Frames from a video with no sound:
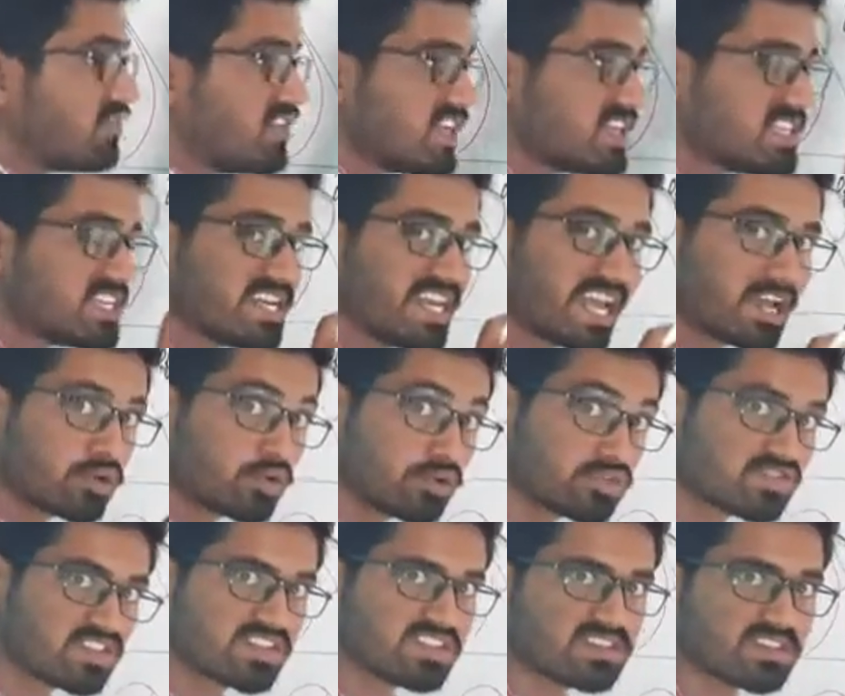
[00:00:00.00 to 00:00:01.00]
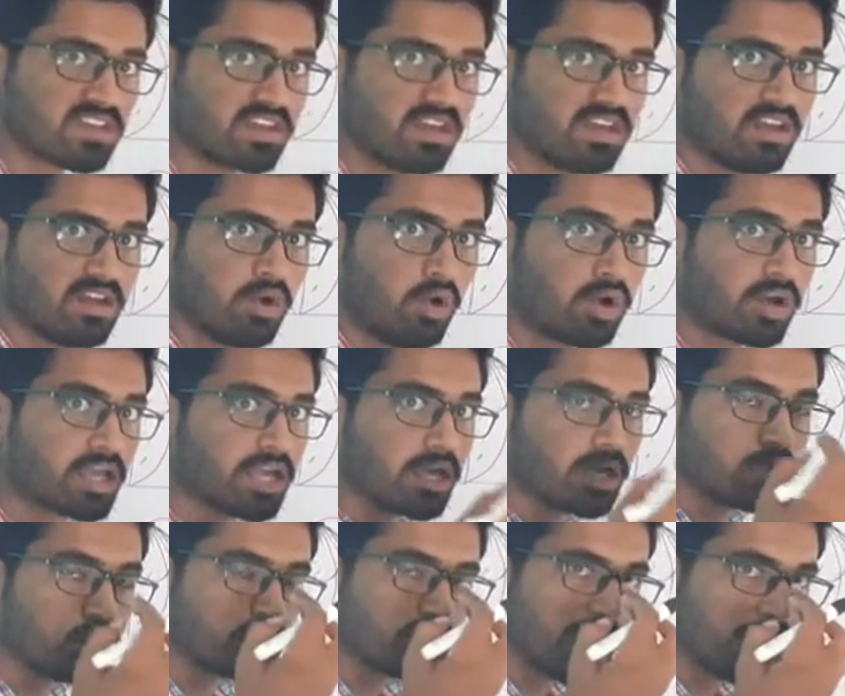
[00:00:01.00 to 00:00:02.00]
there is a necrosis, okay,
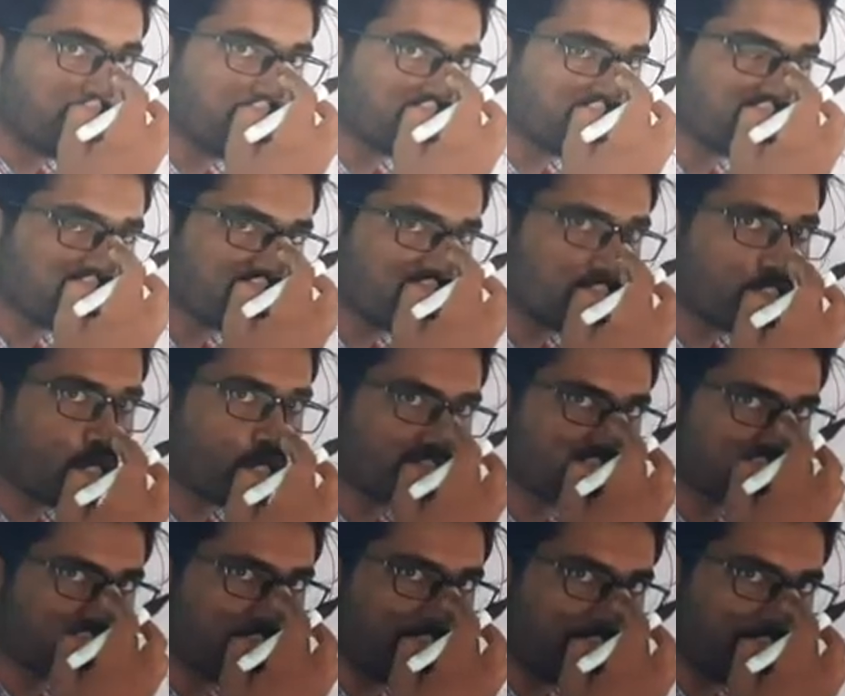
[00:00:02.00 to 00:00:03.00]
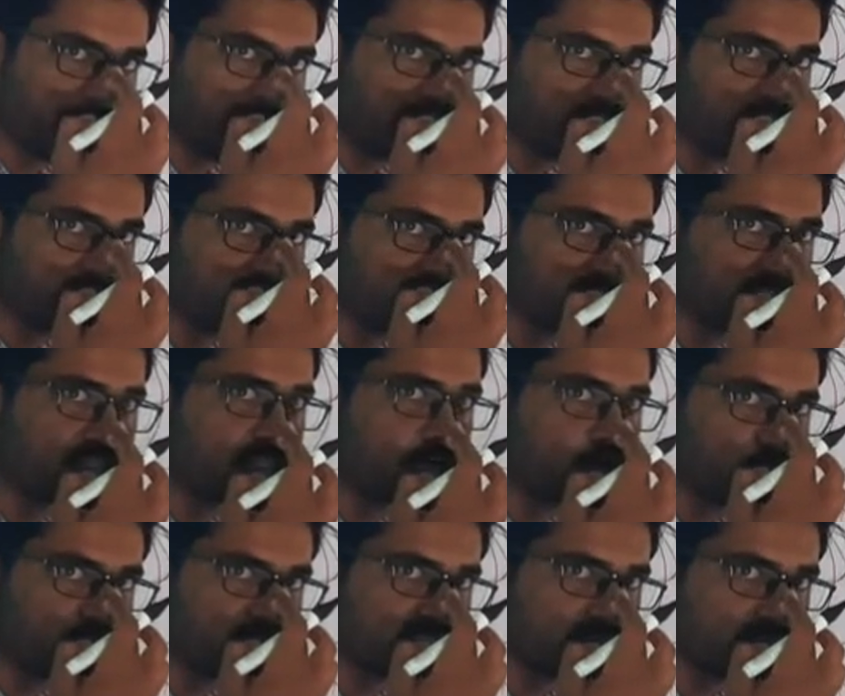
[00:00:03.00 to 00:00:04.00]
you tell me this is the dorsum. Am I right? This is the
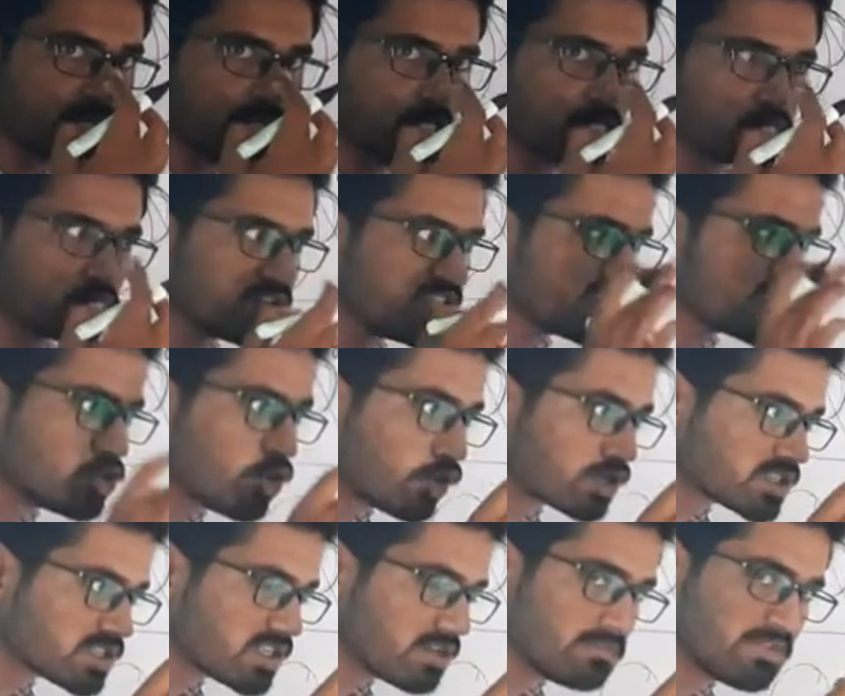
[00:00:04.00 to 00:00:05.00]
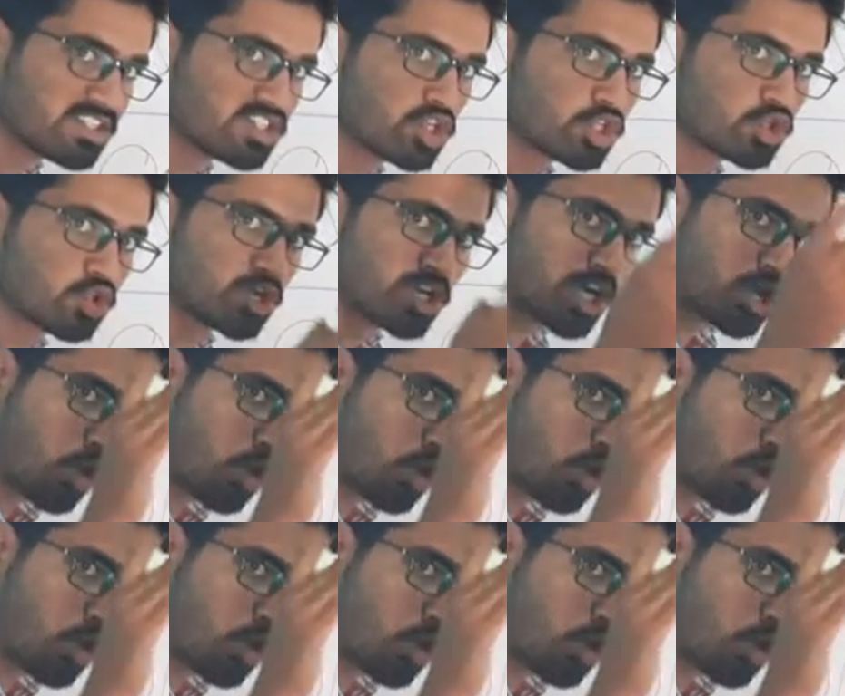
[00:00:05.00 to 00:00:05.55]
dorsum. So this dorsum is situated